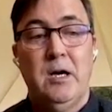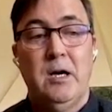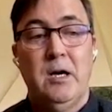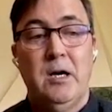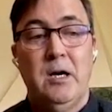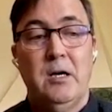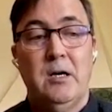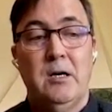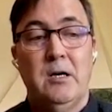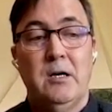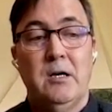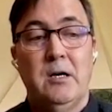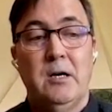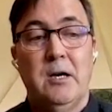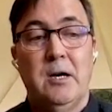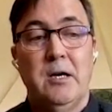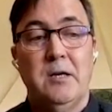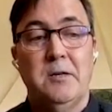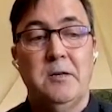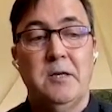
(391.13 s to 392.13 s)

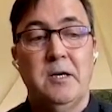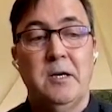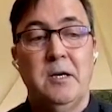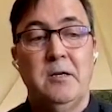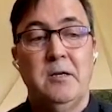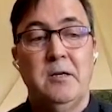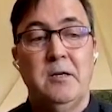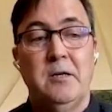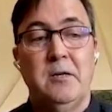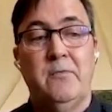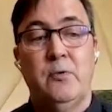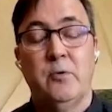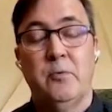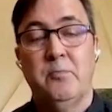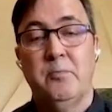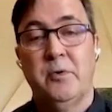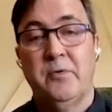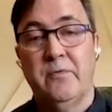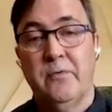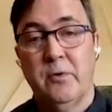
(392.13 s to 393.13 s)
And then for
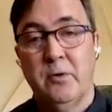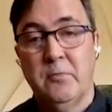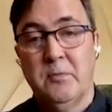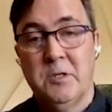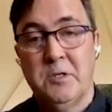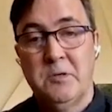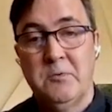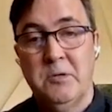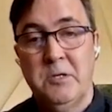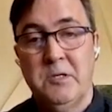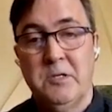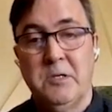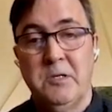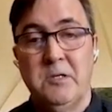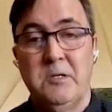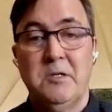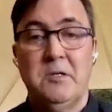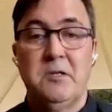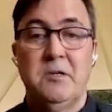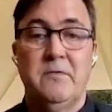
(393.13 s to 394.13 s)
performance
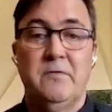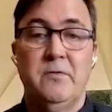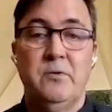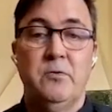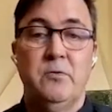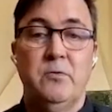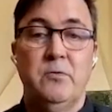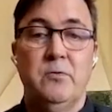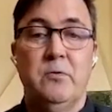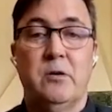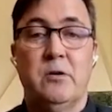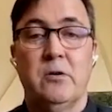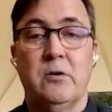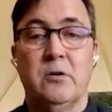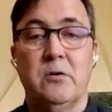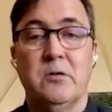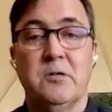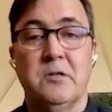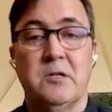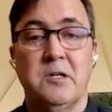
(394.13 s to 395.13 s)
reasons, if you are
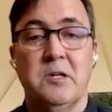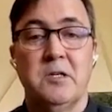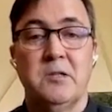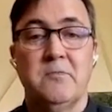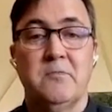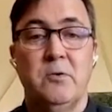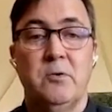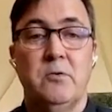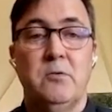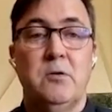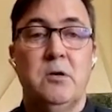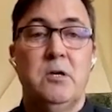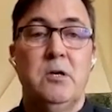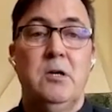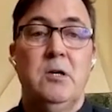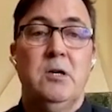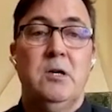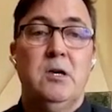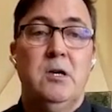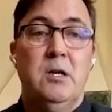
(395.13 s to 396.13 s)
successful,
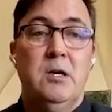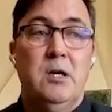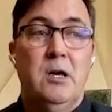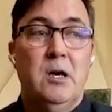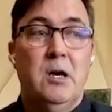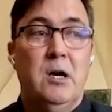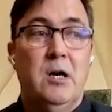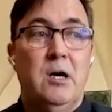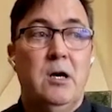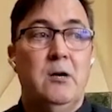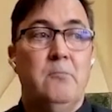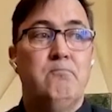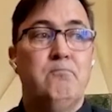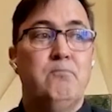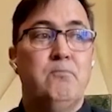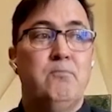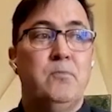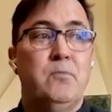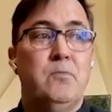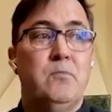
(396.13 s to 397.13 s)

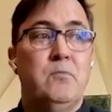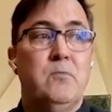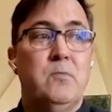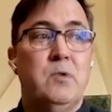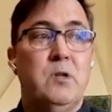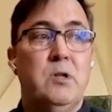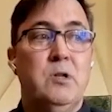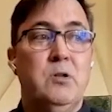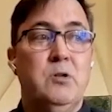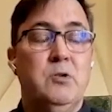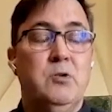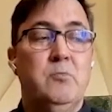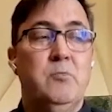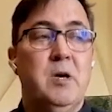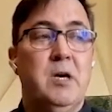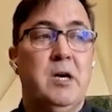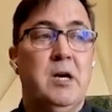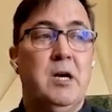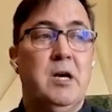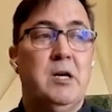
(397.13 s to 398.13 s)
you
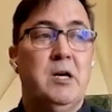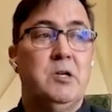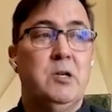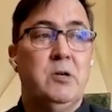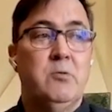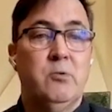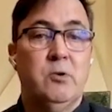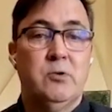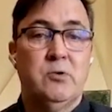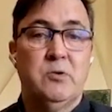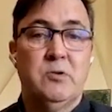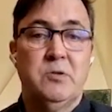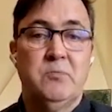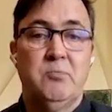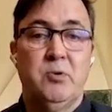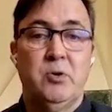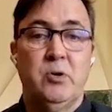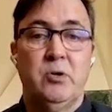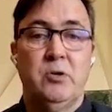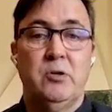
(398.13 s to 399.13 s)
may actually want to
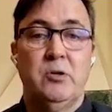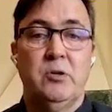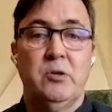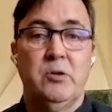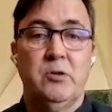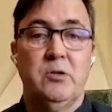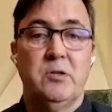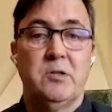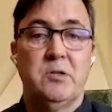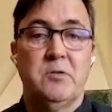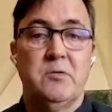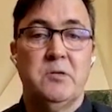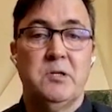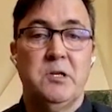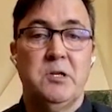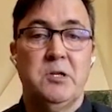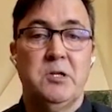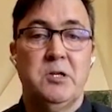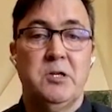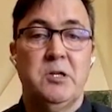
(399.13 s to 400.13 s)
spawn an
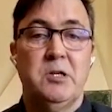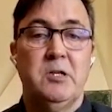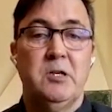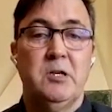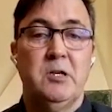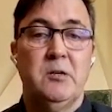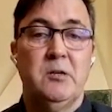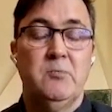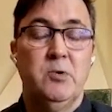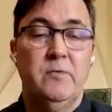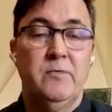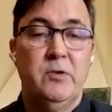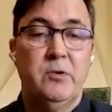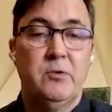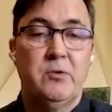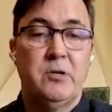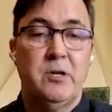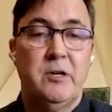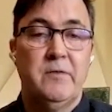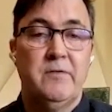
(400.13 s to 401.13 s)
associate chain and move
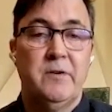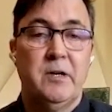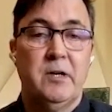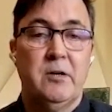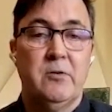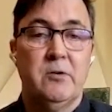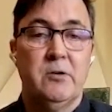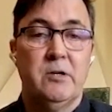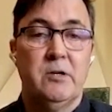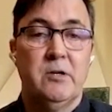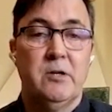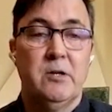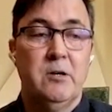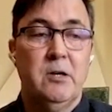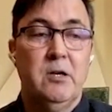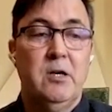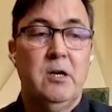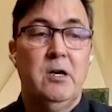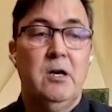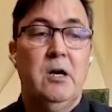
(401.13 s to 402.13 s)
your traffic out there.
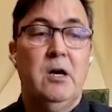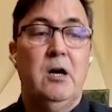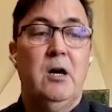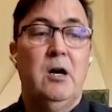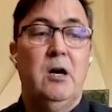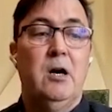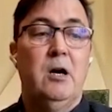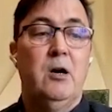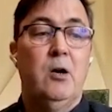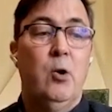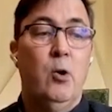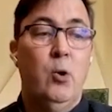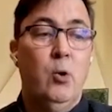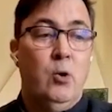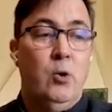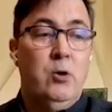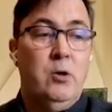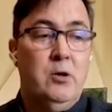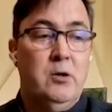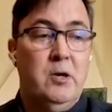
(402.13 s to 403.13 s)

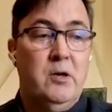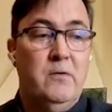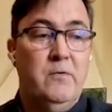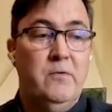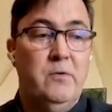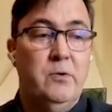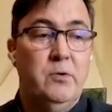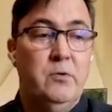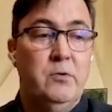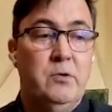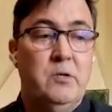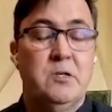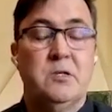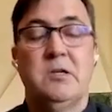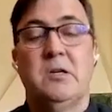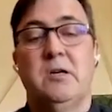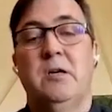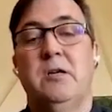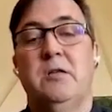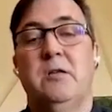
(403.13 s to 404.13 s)
Or if you
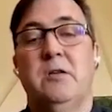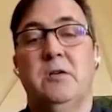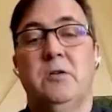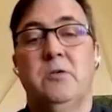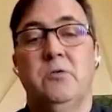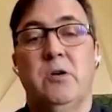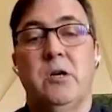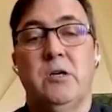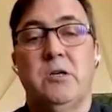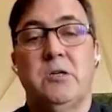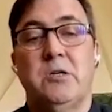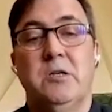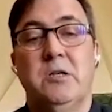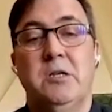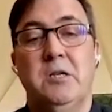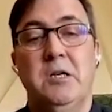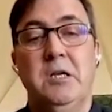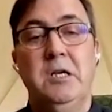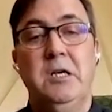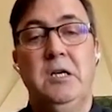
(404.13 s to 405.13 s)
decide that you
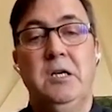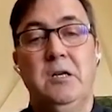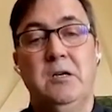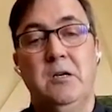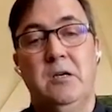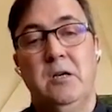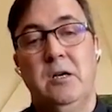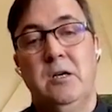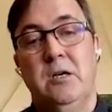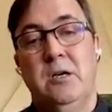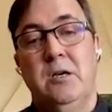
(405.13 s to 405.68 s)
actually need